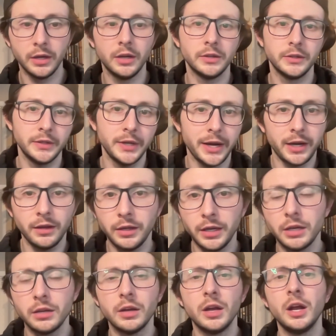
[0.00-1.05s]

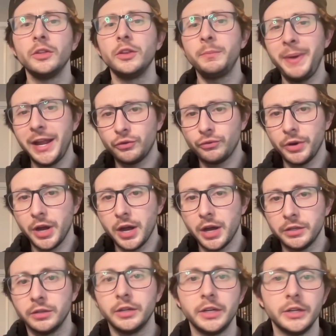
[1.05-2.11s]
Secondly, the
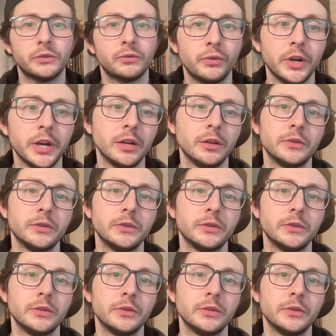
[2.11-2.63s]
Patreon is free.